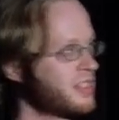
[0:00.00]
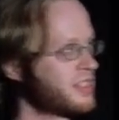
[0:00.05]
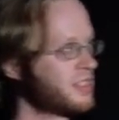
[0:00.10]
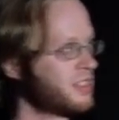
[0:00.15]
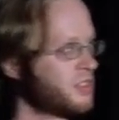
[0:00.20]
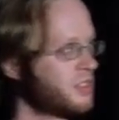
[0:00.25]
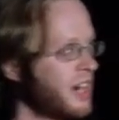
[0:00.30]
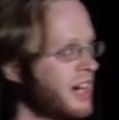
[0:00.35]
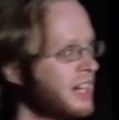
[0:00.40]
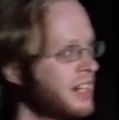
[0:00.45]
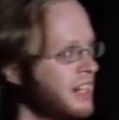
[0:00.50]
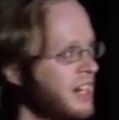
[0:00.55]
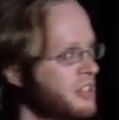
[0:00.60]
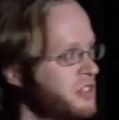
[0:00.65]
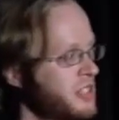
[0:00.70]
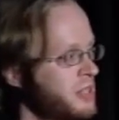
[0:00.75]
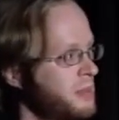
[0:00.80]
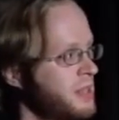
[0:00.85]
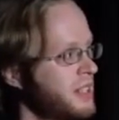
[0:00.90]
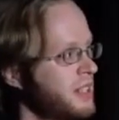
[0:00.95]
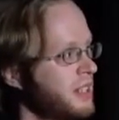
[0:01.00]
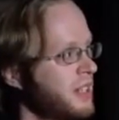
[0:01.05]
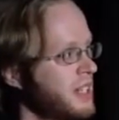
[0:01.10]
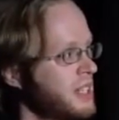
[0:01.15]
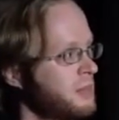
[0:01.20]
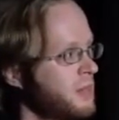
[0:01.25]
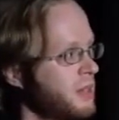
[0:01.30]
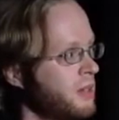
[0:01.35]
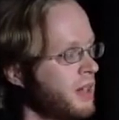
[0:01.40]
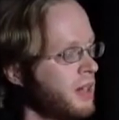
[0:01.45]
So Dragon, naturally speaking, has
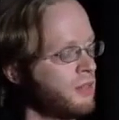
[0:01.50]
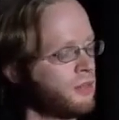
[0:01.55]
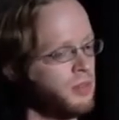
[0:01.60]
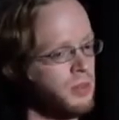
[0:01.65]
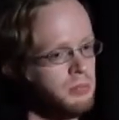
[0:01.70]
been around for